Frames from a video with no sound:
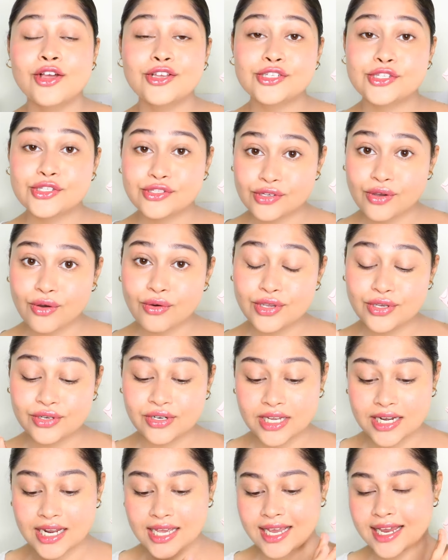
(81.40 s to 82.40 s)
So you're
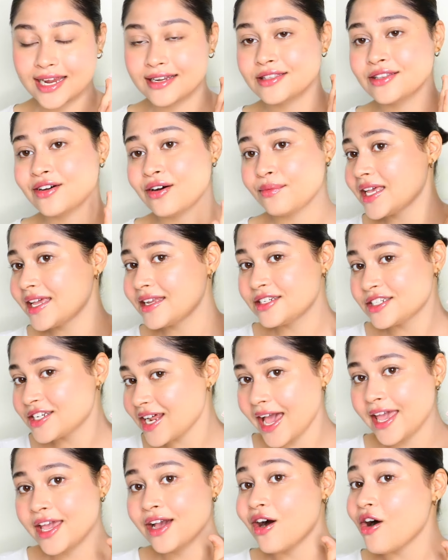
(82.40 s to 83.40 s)
gonna get the
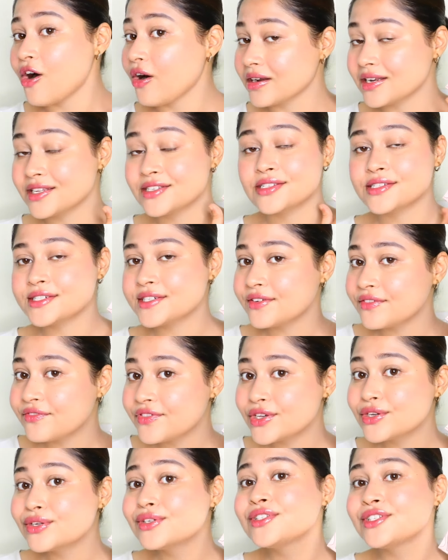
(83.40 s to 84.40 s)
entire honest
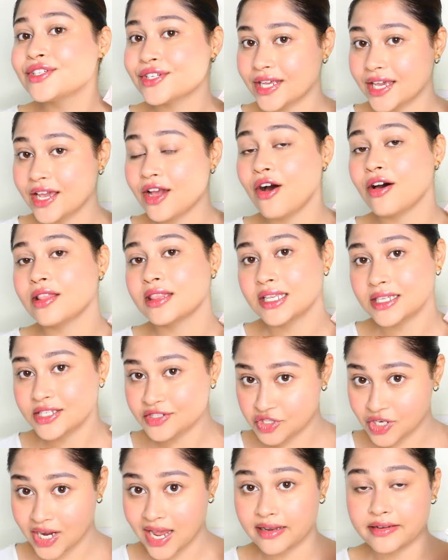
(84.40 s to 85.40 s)
review today on
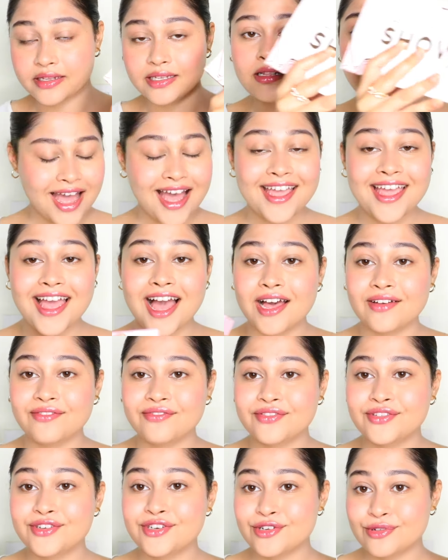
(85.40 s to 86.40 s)
this channel. I
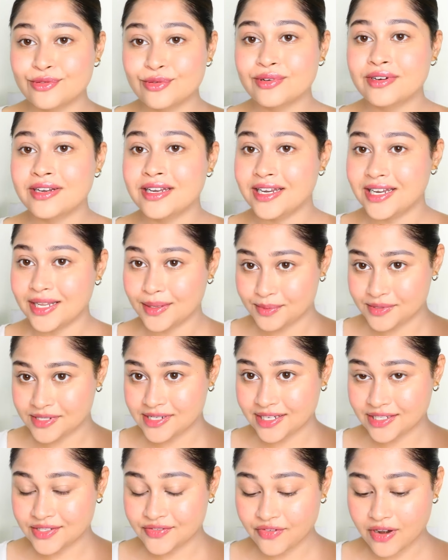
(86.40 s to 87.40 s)
have two
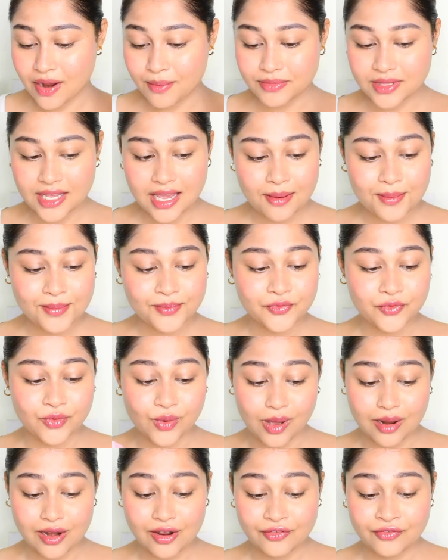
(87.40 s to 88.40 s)
lipsticks from them,
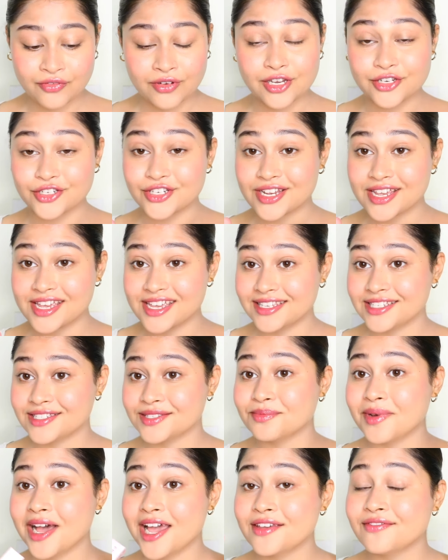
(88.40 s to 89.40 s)
one of which is
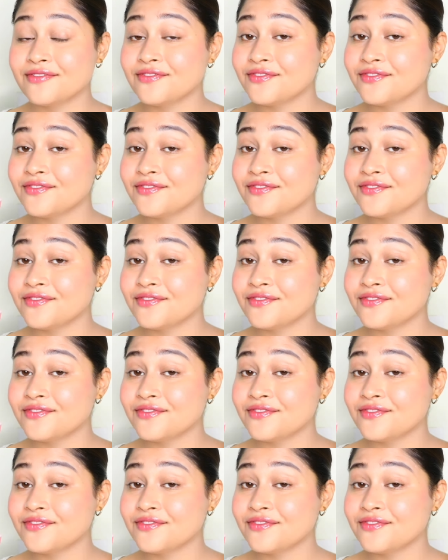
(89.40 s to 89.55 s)
my